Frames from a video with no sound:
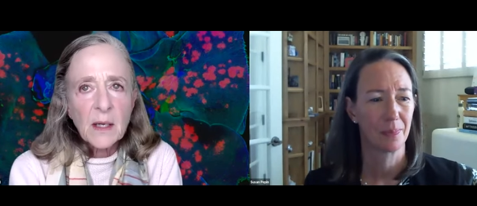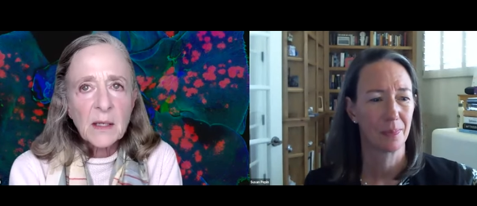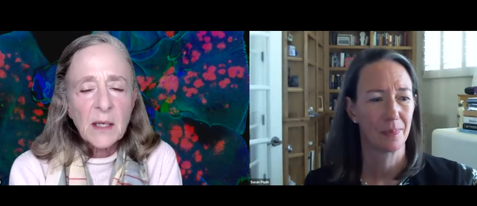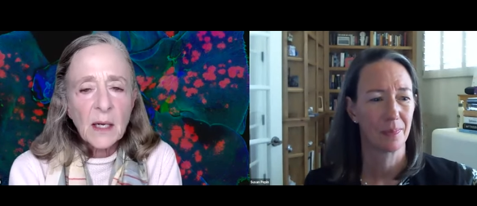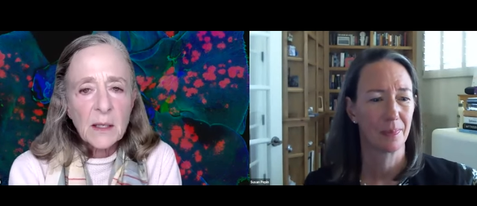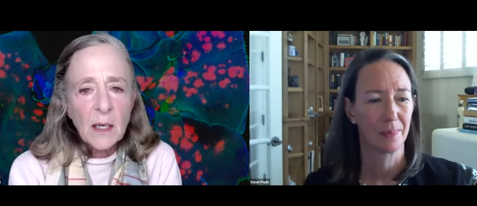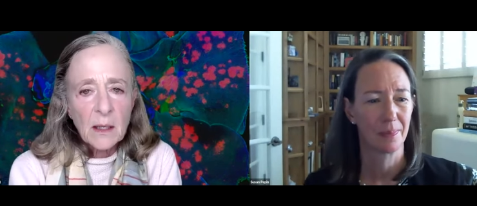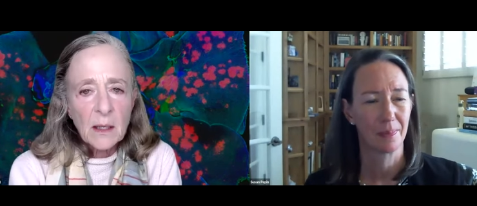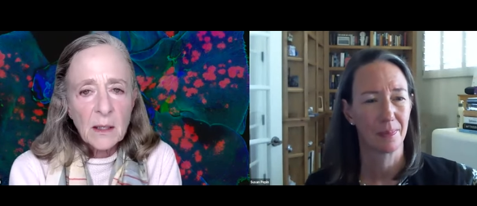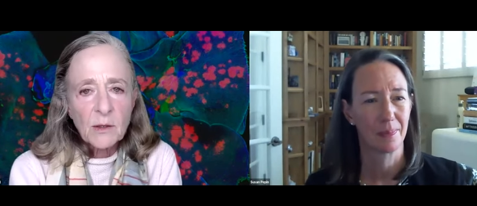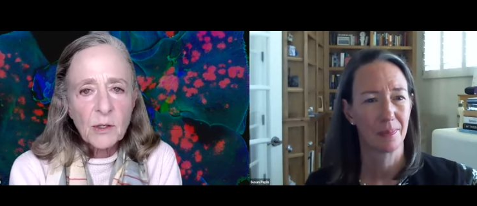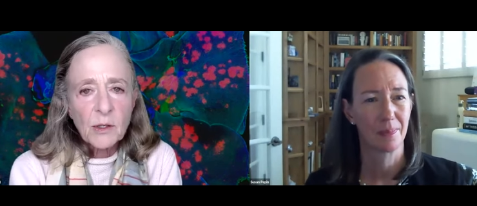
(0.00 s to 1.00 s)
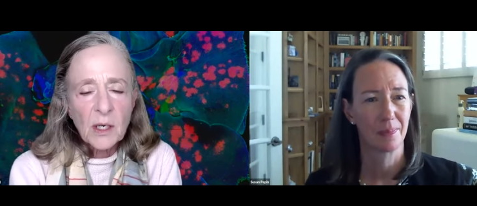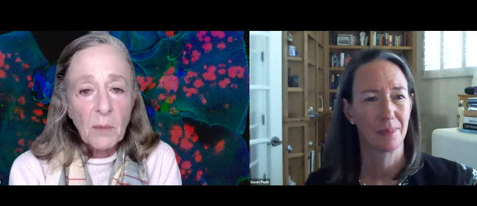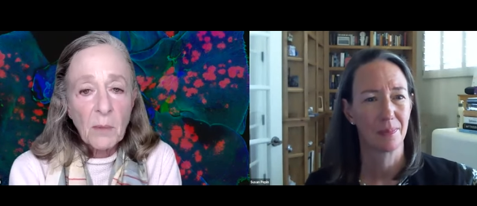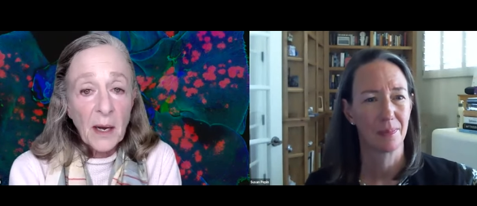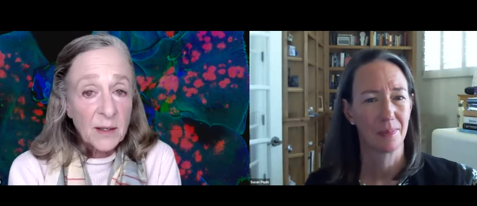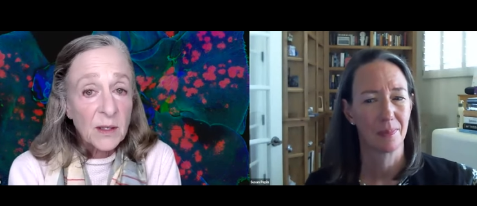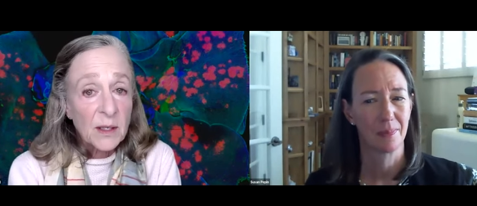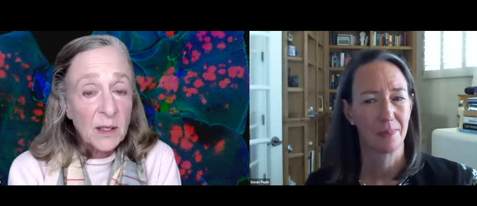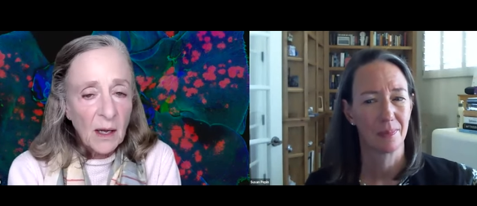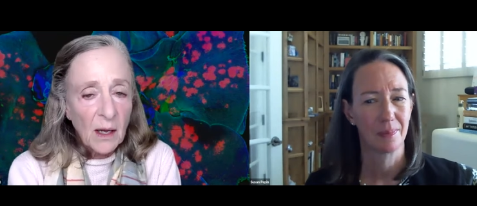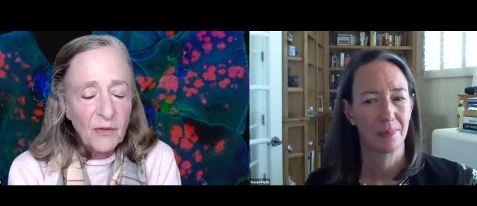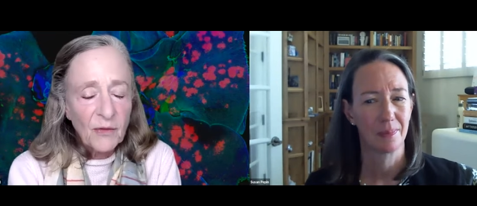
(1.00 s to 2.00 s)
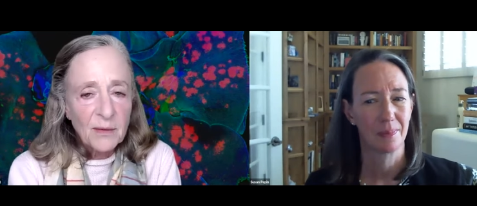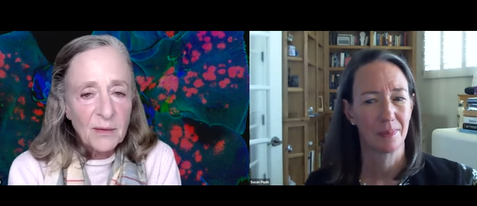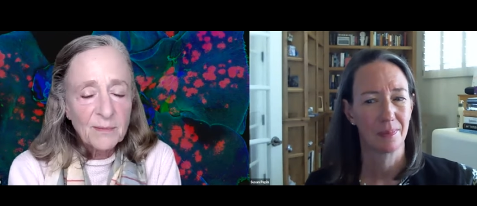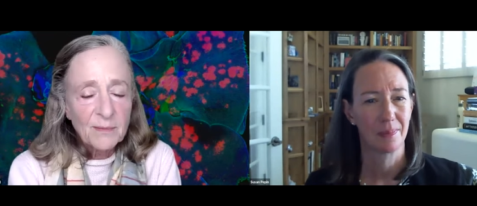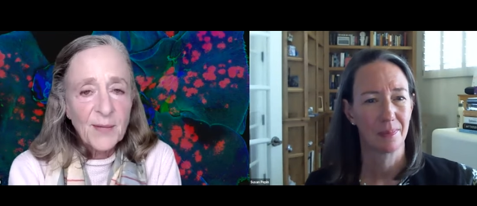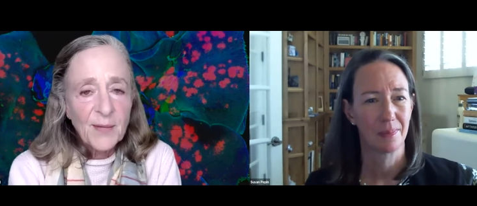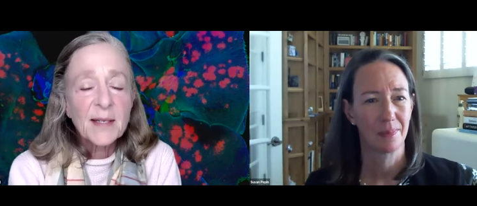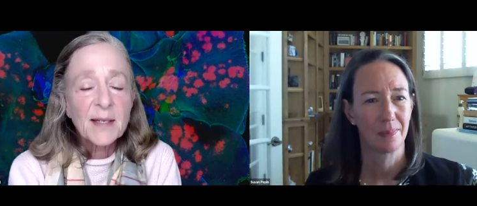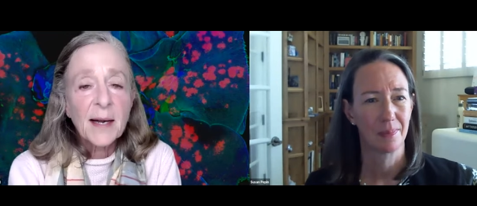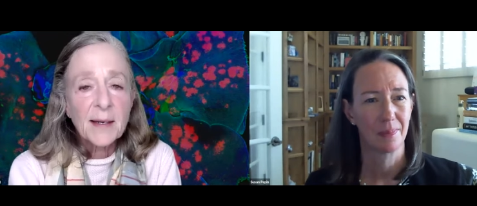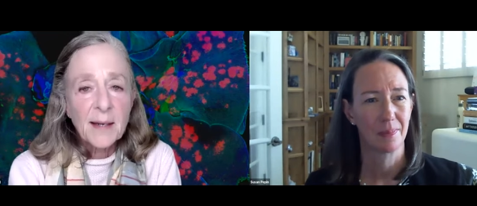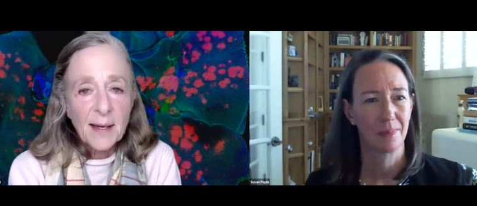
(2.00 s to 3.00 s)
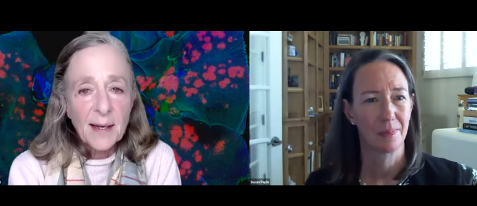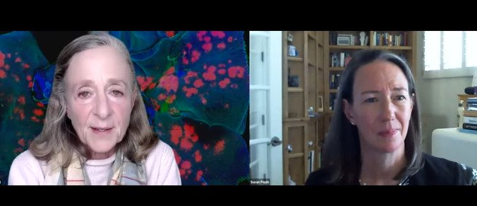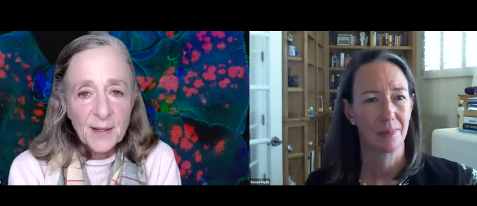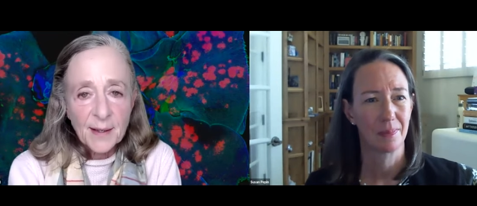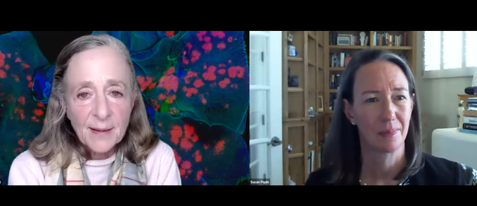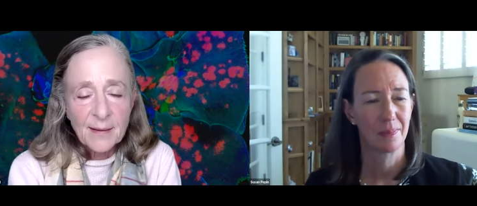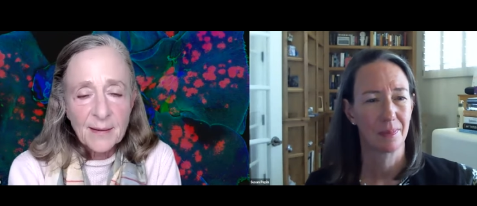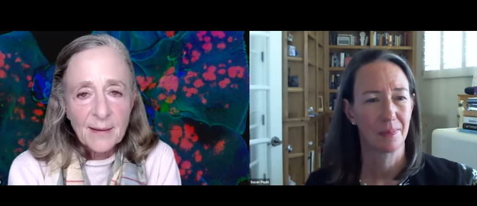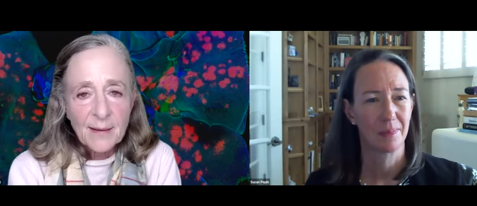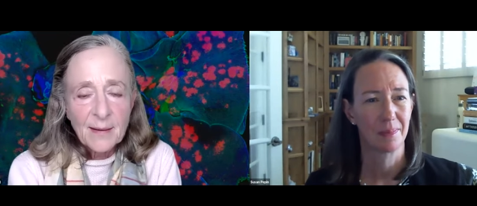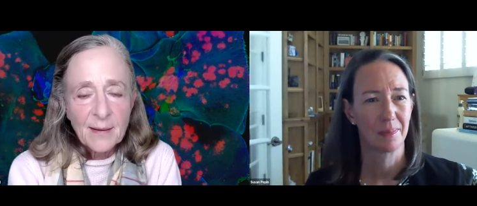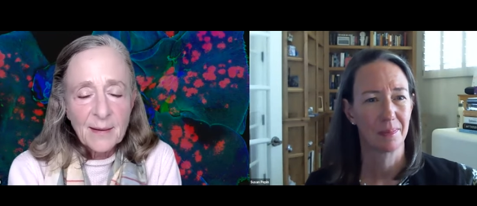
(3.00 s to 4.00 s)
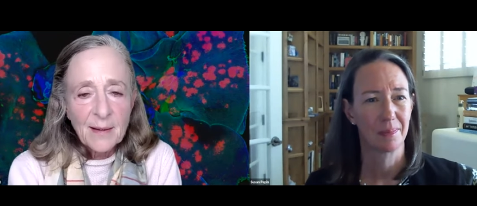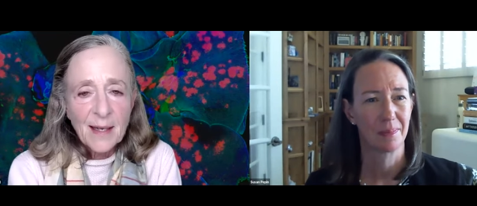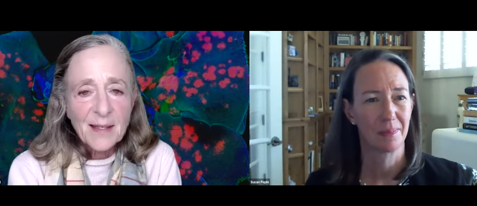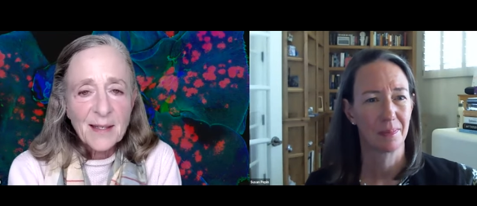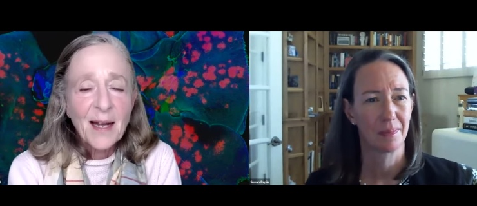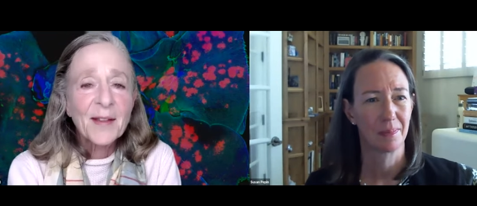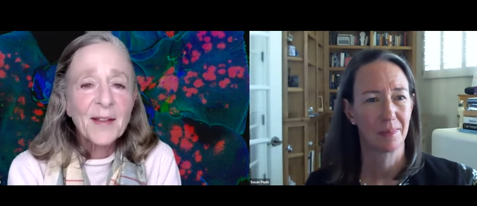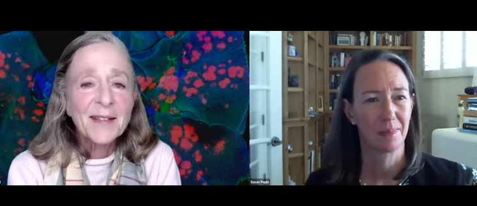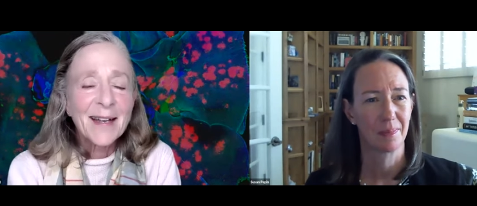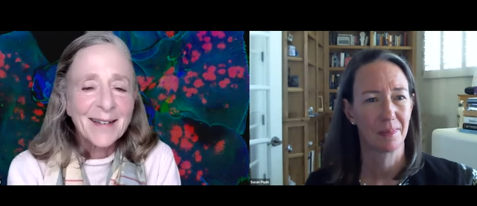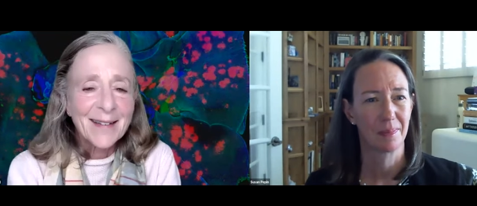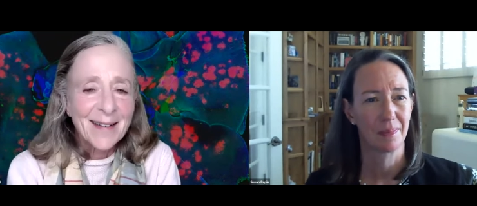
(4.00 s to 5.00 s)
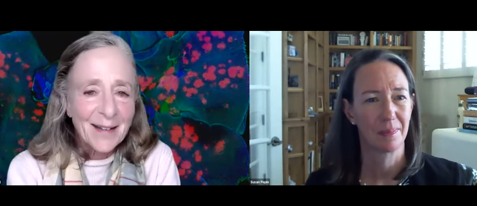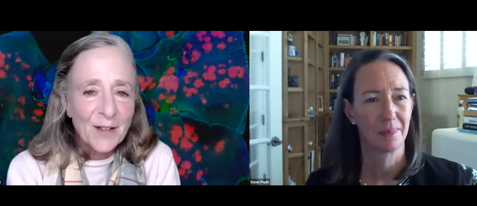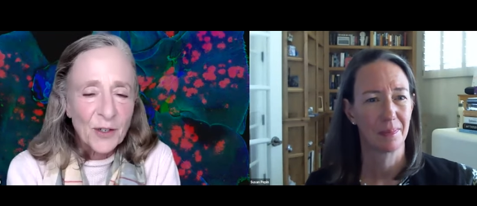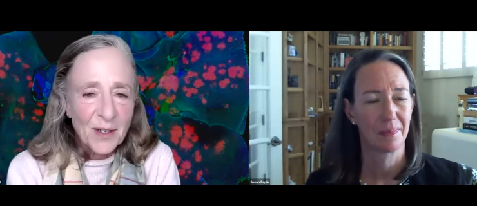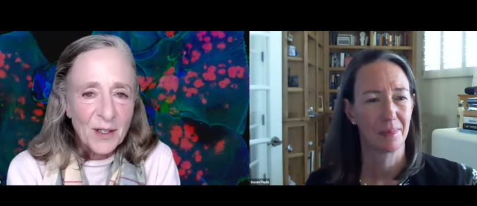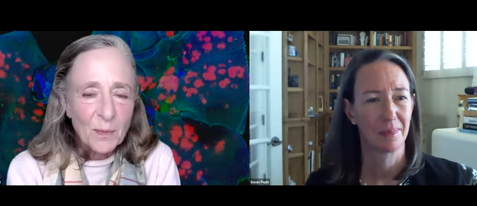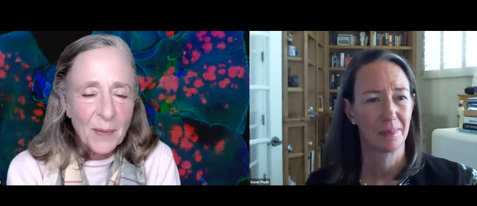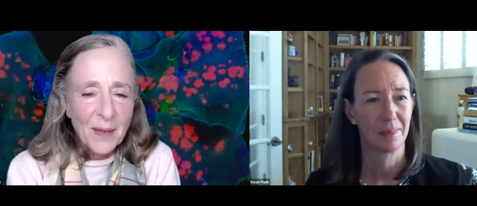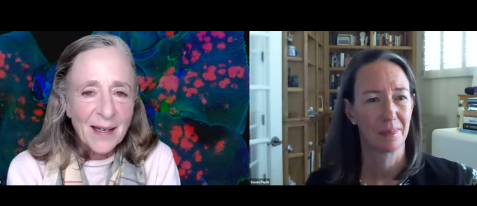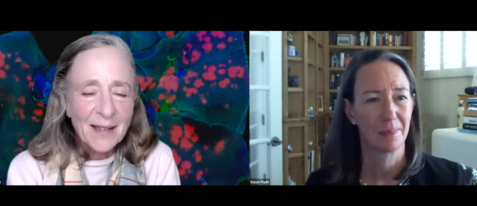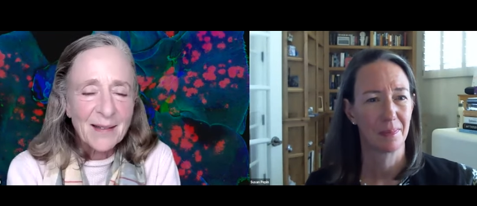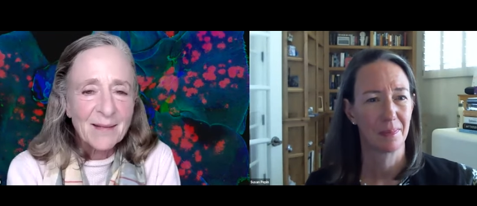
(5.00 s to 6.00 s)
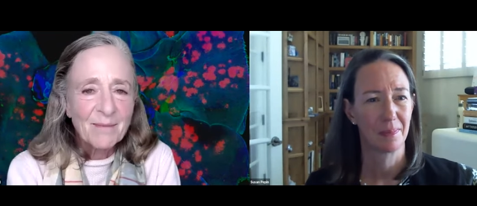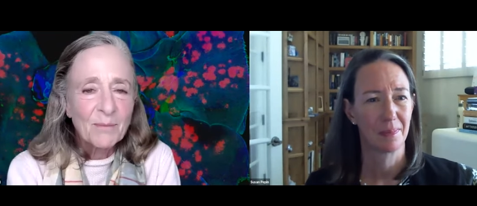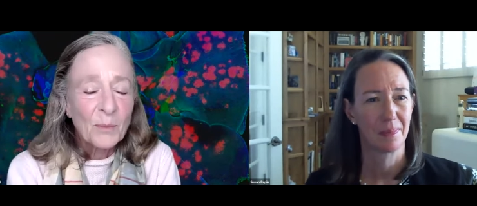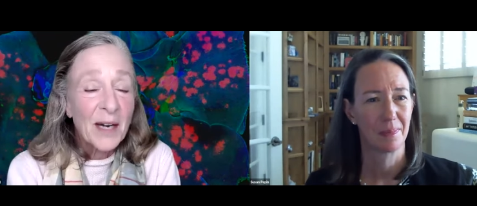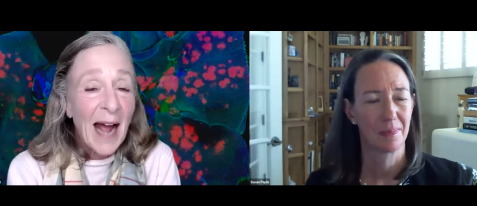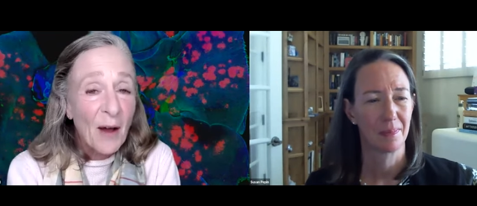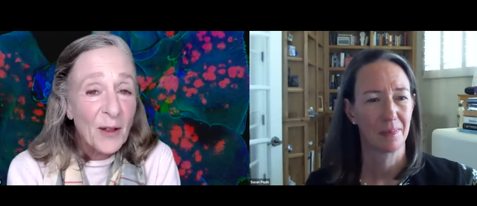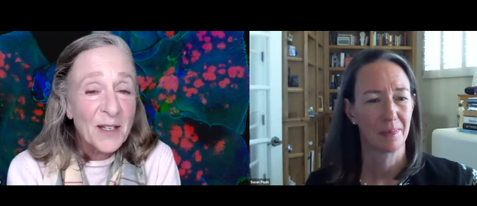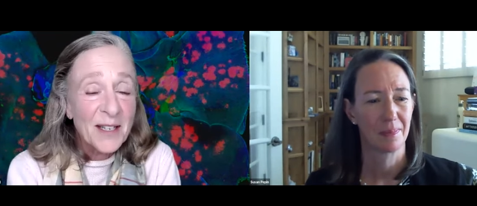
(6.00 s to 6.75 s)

Speaker 1: that technology by itself is agnostic. It's not that technology is bad, but how the